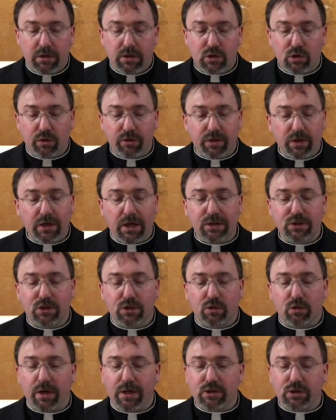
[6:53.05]
During the
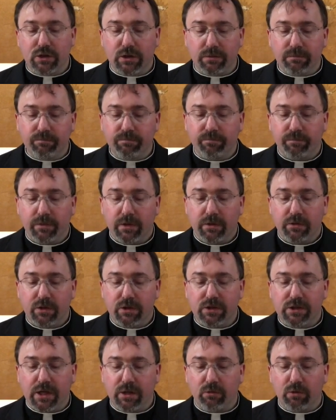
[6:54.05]
consecration, the
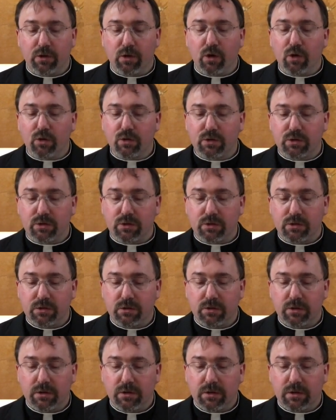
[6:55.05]
sacred hosts
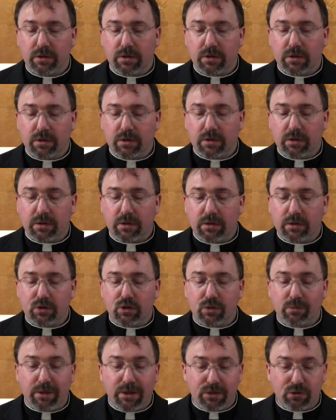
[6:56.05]

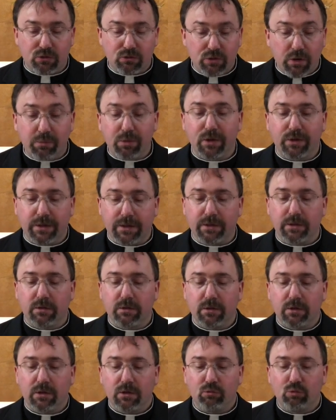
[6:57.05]
to be distributed
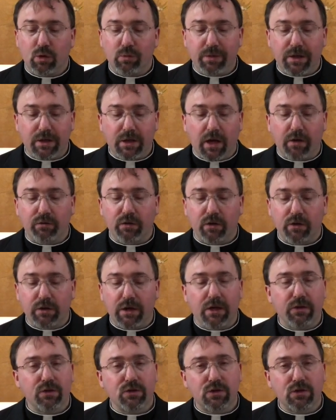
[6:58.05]
will be covered in the